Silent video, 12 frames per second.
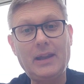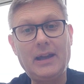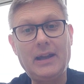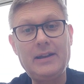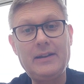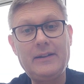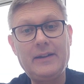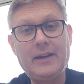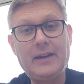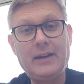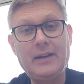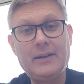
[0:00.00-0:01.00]
and
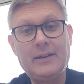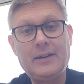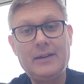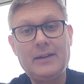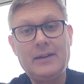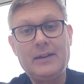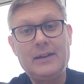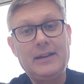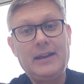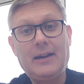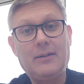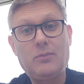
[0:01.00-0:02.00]
uh,
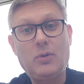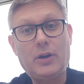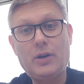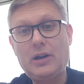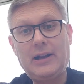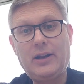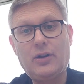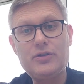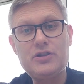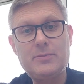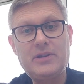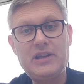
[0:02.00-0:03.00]
yeah why not click on
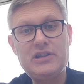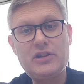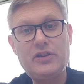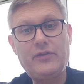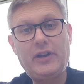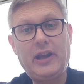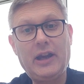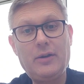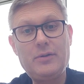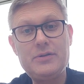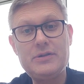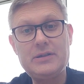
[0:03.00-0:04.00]
some of these other
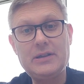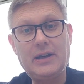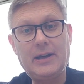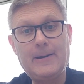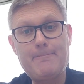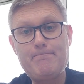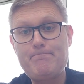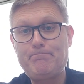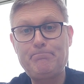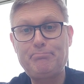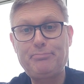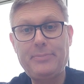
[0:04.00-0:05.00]
videos um,
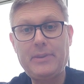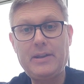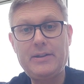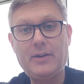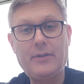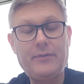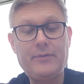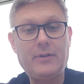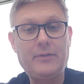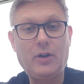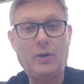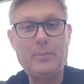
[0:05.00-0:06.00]
that I've,
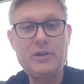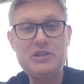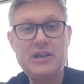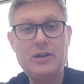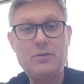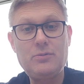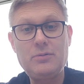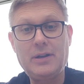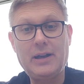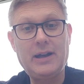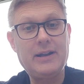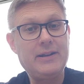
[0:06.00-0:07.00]
I've, got on my channel
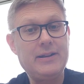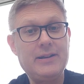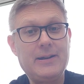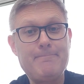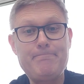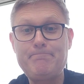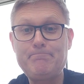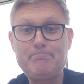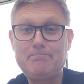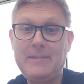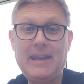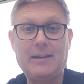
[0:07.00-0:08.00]
and um,
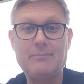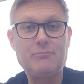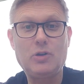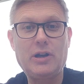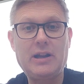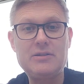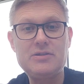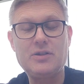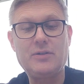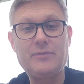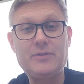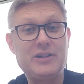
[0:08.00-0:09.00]
yeah why not
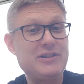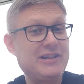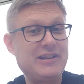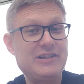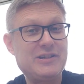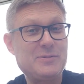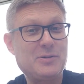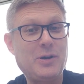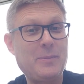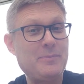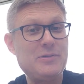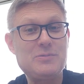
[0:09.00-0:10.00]
sort of consider
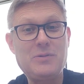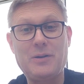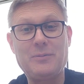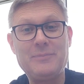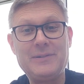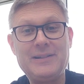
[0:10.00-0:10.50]
subscribing as well